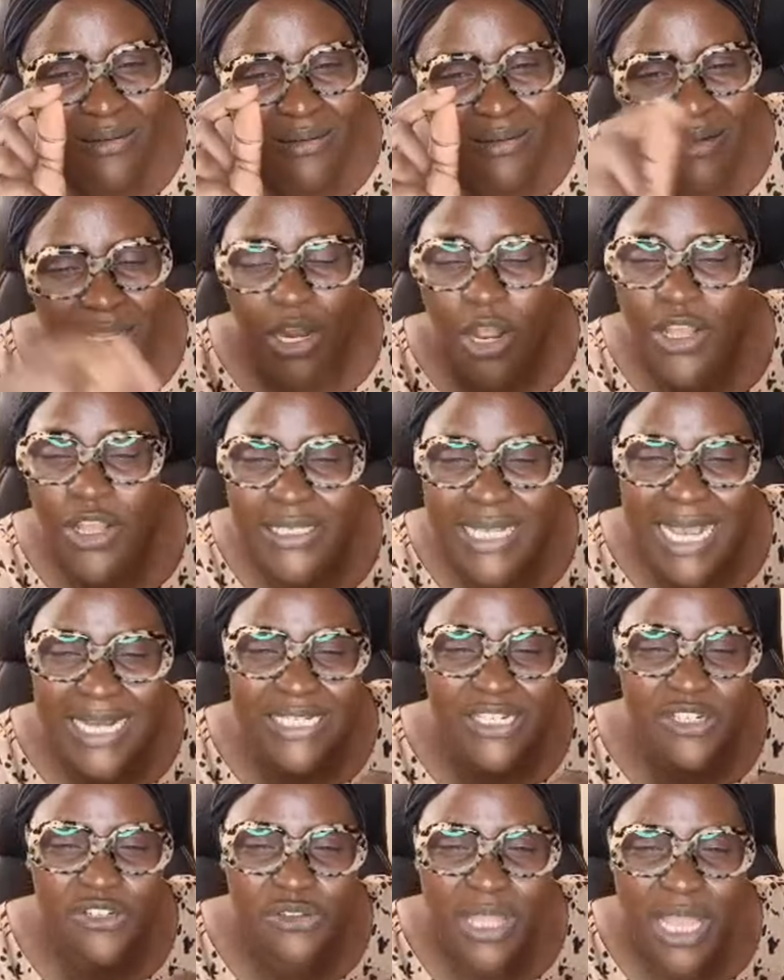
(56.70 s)
The Lord
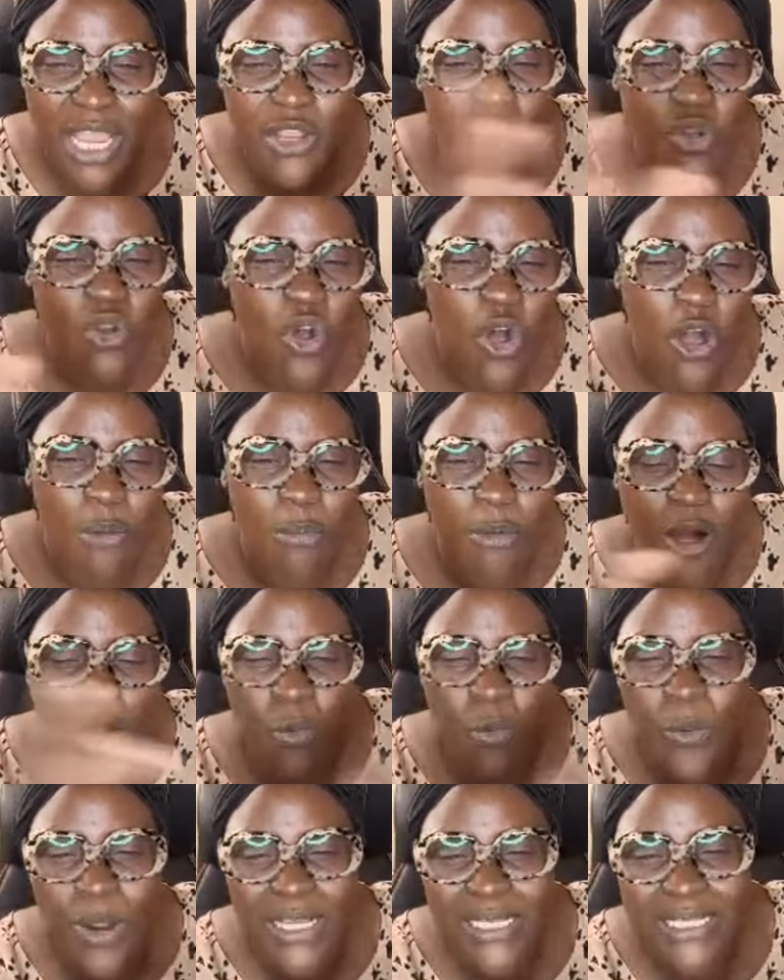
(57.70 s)
says, you tell you, no more
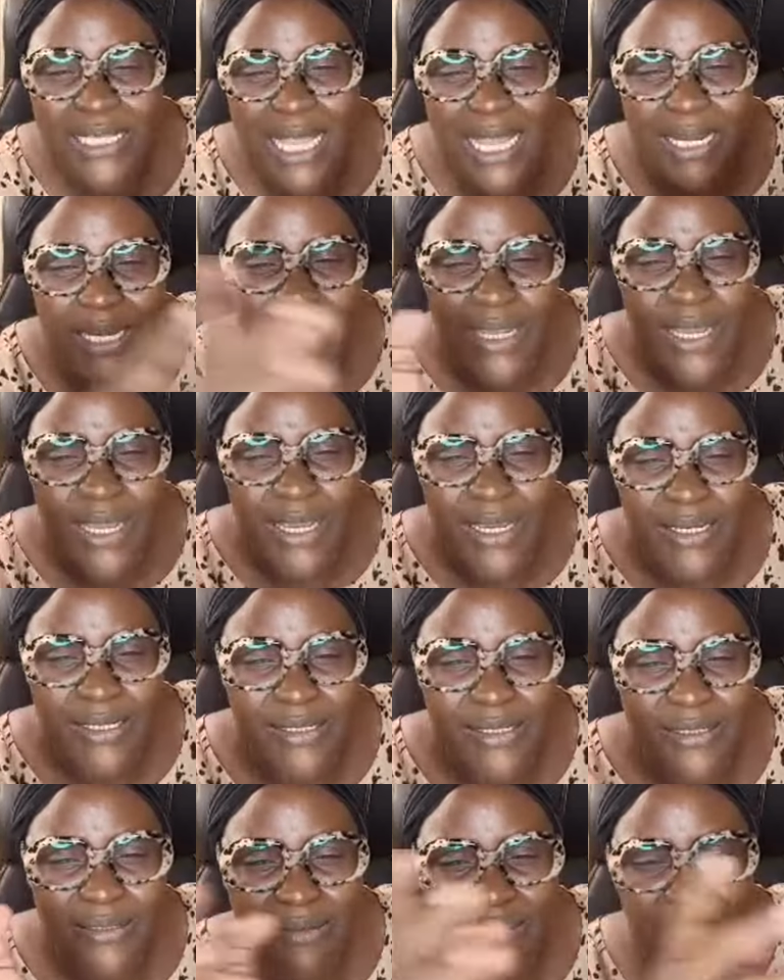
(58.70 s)
wasted
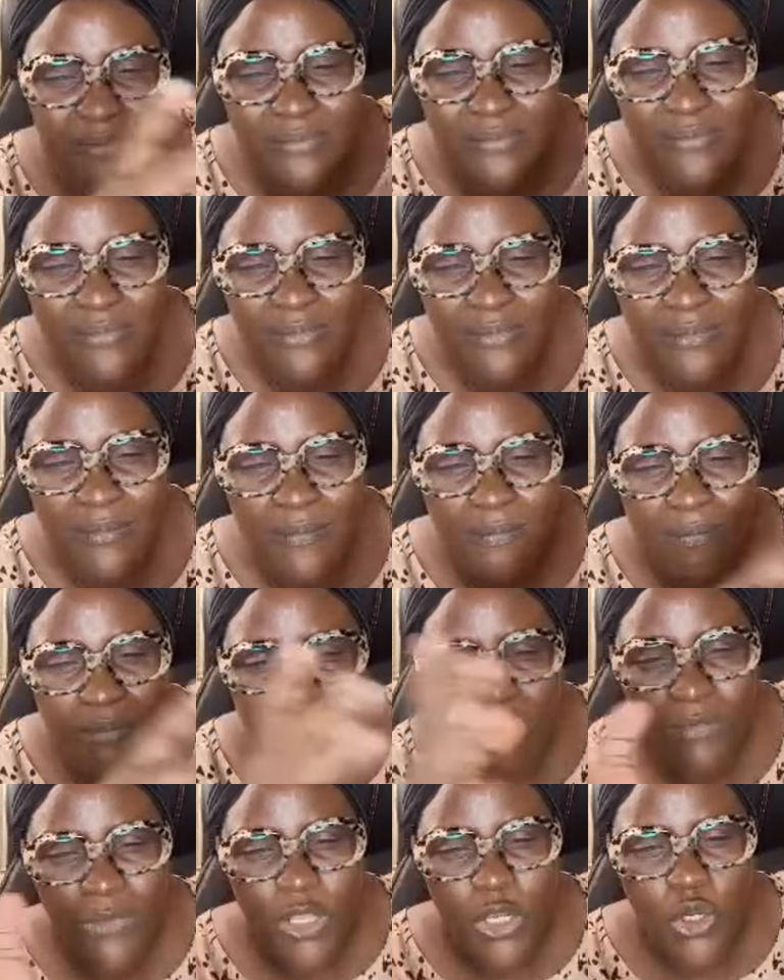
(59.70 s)
years.
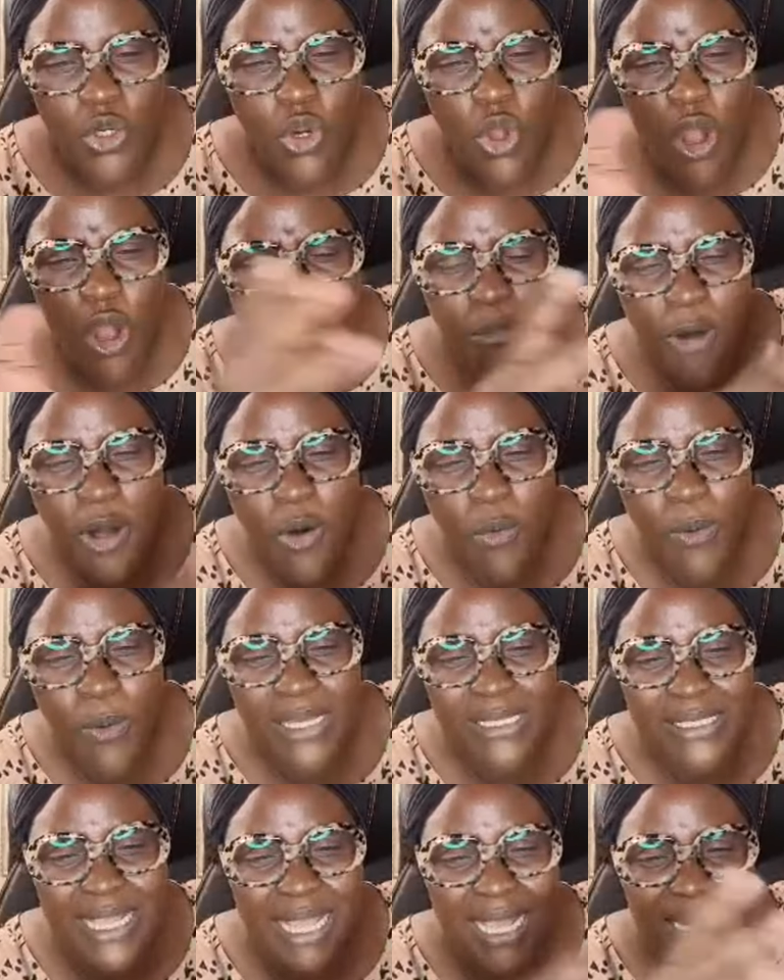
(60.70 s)
No more
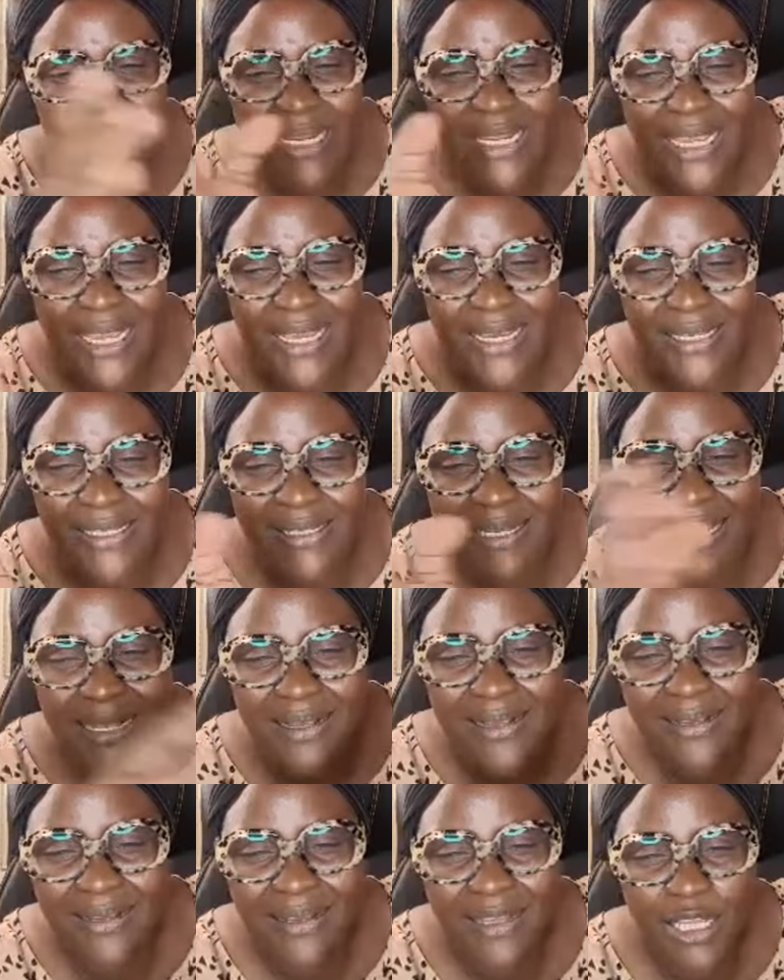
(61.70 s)
wasted years.
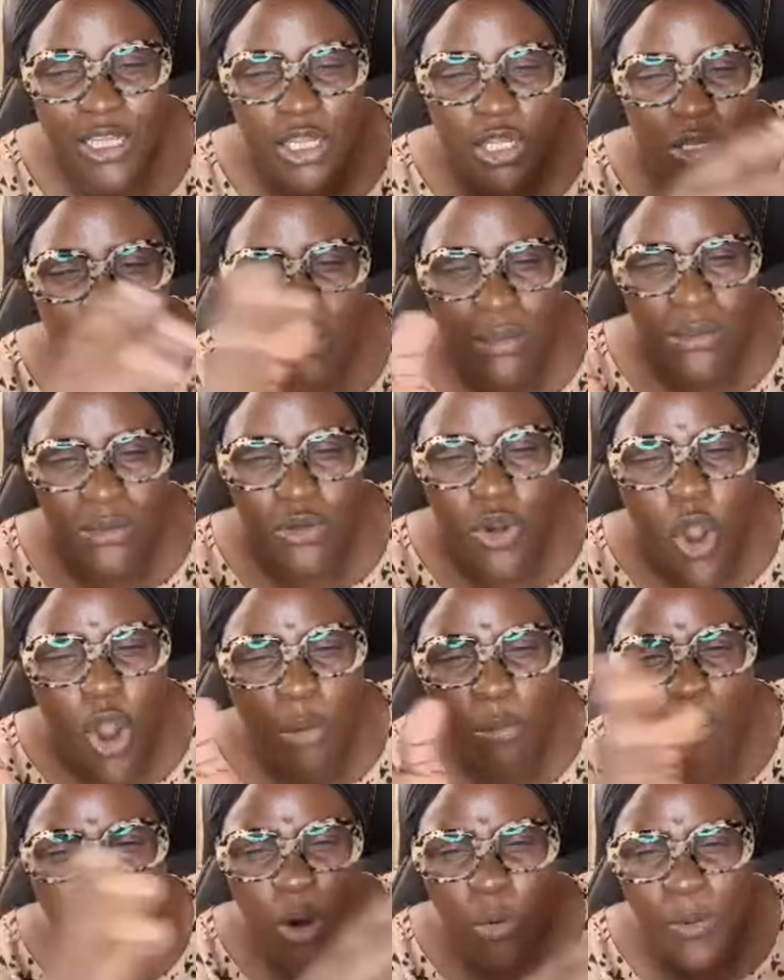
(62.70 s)
No
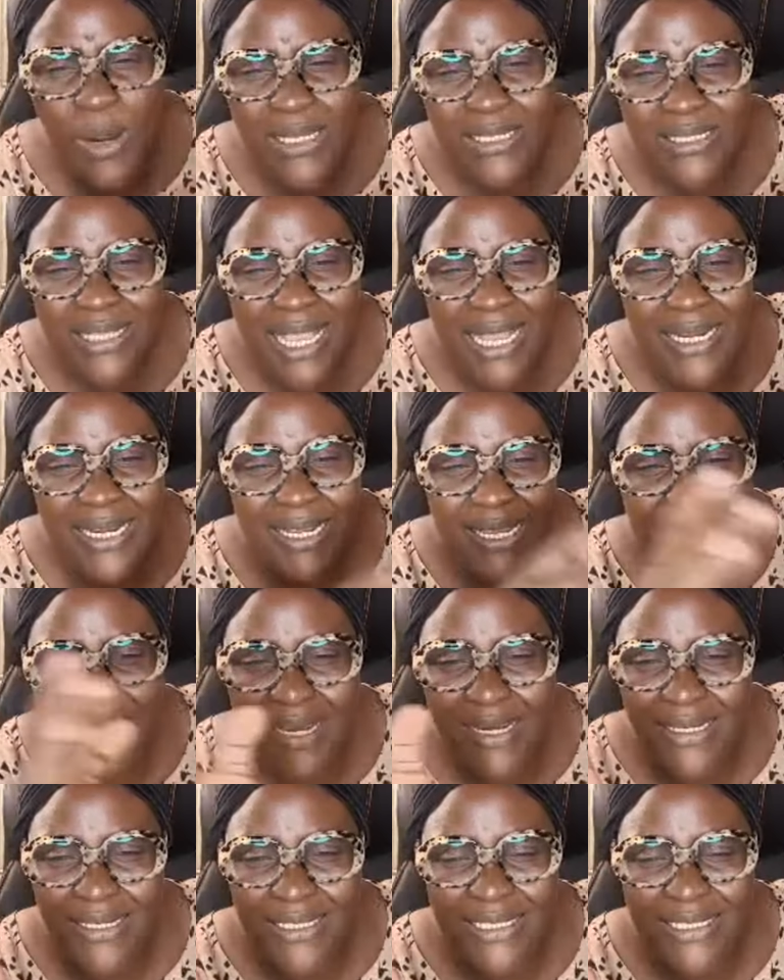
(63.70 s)
more wasted years.